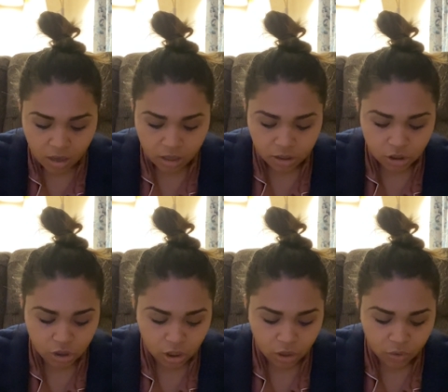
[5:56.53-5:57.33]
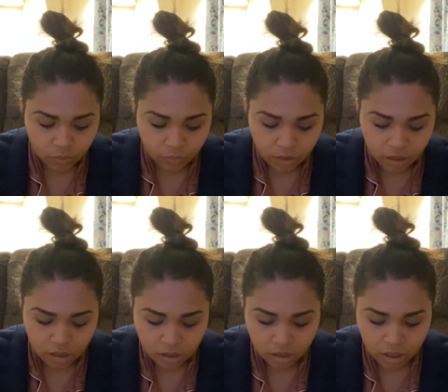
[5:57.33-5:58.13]
So
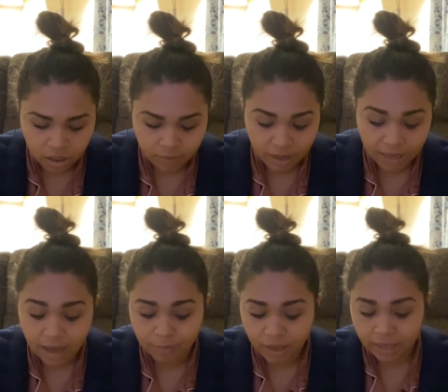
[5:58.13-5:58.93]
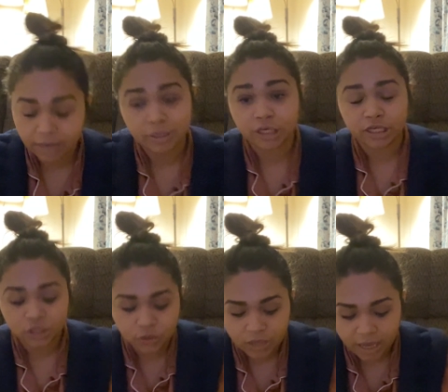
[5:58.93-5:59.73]
I got my imagings
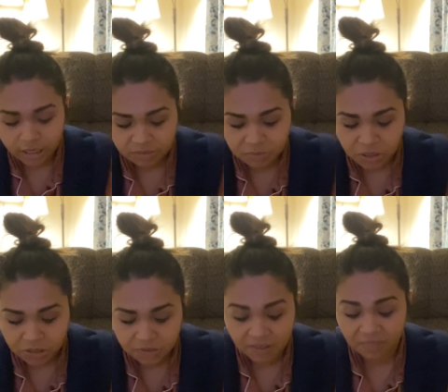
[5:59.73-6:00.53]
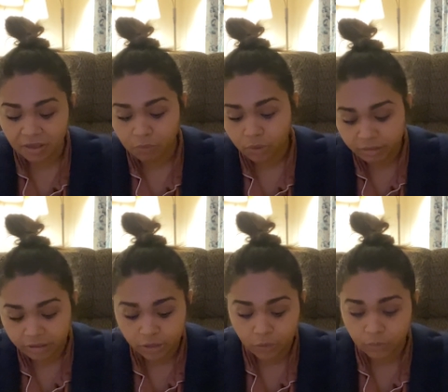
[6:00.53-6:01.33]
to the experts, and they quickly
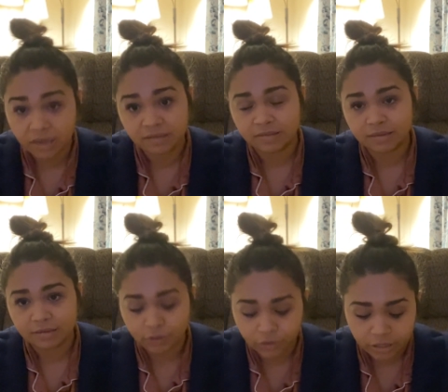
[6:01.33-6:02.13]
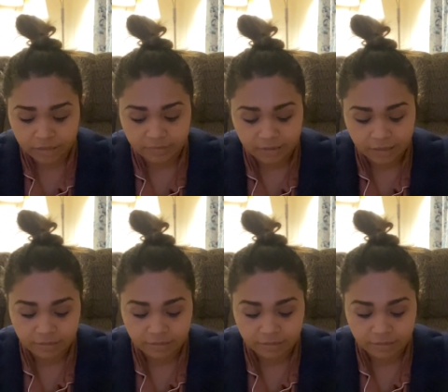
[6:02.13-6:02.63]
noticed the seriousness